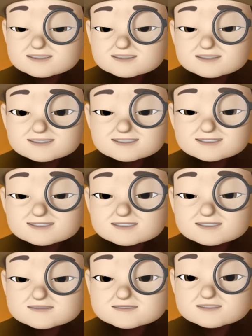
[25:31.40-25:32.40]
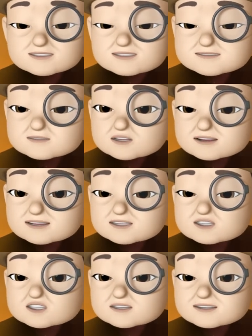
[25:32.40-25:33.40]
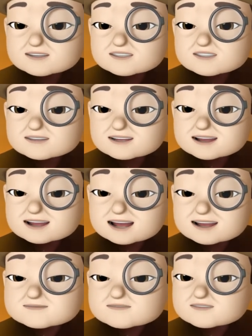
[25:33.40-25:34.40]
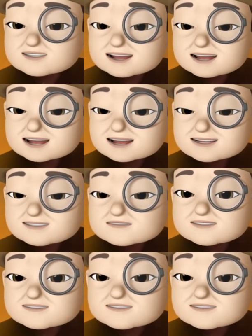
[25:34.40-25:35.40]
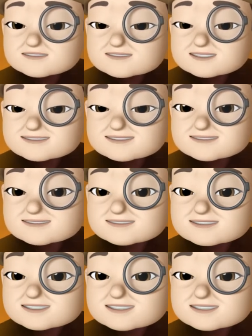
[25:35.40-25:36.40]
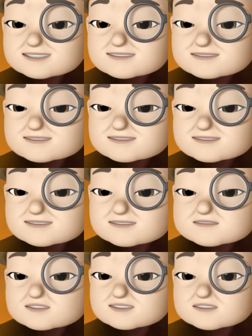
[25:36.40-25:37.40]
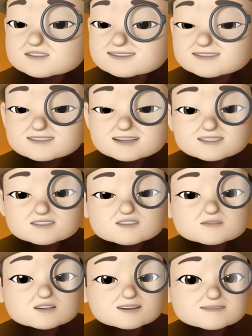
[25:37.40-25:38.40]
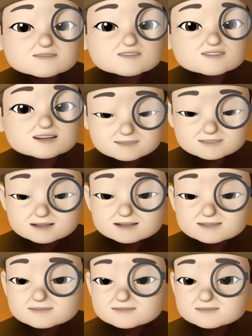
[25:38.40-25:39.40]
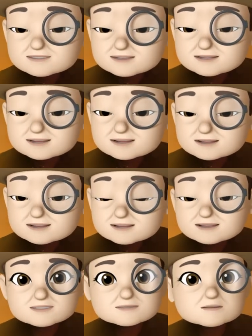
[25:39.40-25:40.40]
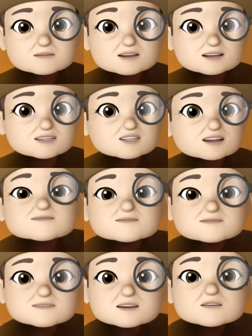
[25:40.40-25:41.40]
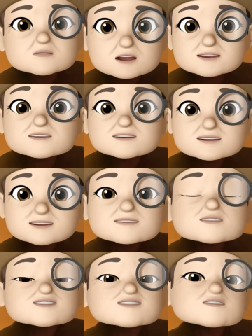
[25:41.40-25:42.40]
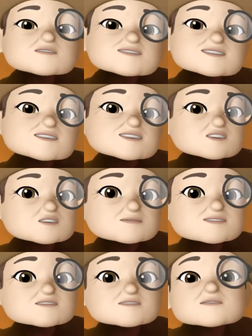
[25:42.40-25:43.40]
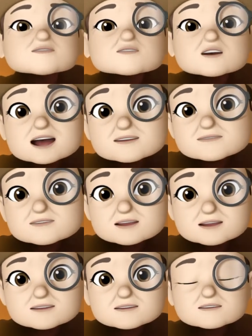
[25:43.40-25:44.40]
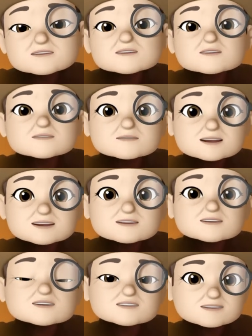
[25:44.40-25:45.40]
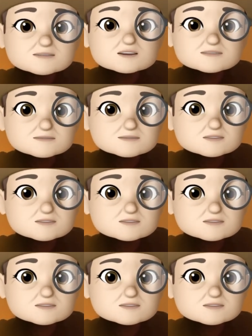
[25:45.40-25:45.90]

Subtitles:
system market share, Apple has less than, well, it looks like it has 20% of the market share. Now, one thing that is true is in terms of profits made in the smartphone